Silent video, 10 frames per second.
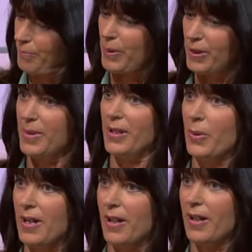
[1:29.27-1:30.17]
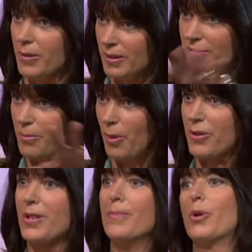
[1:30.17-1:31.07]
put them in the window and
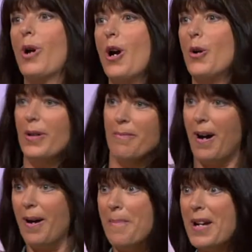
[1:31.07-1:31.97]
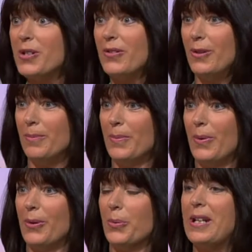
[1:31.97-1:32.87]
watched them grow, and I measured them
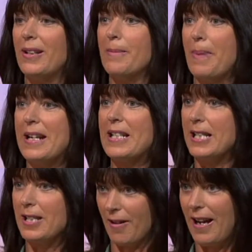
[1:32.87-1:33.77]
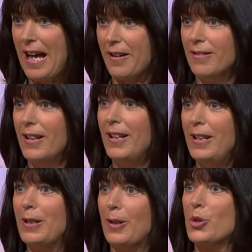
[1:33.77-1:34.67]
on a weekly basis, and I had a
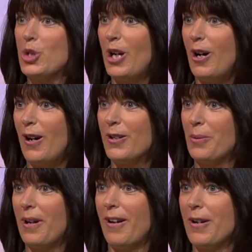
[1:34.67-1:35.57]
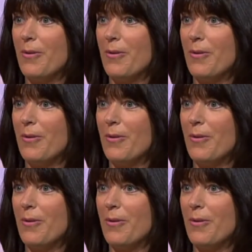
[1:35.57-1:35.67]
little chart where I